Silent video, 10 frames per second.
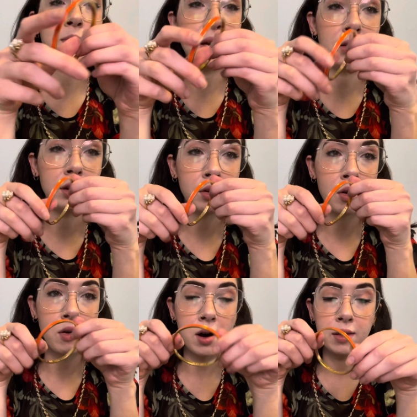Spade
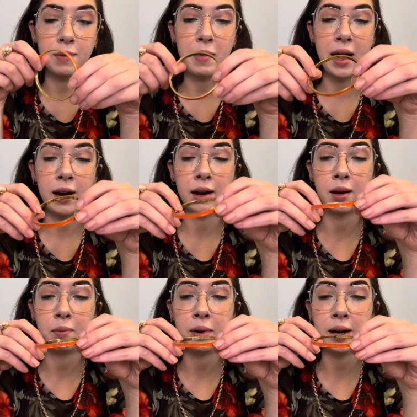logo on the back,
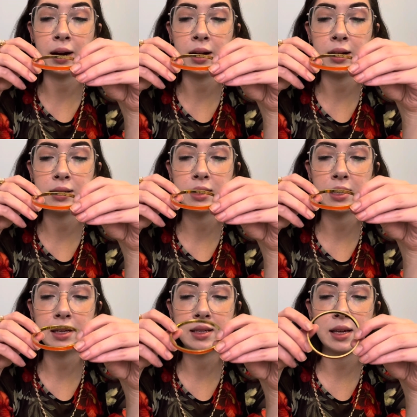but
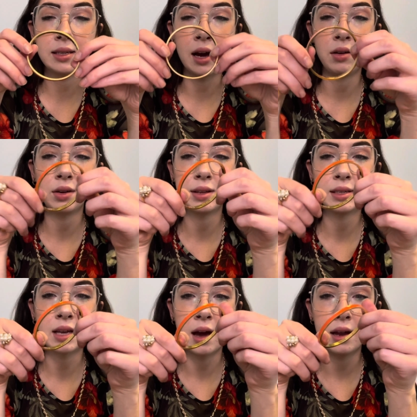it says Under the
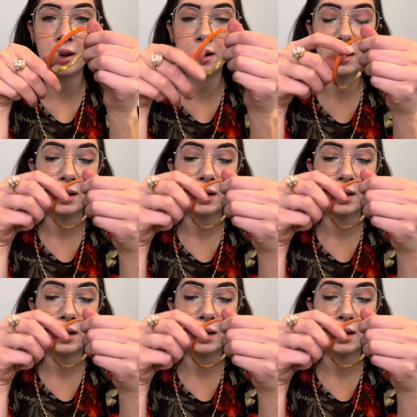Sun,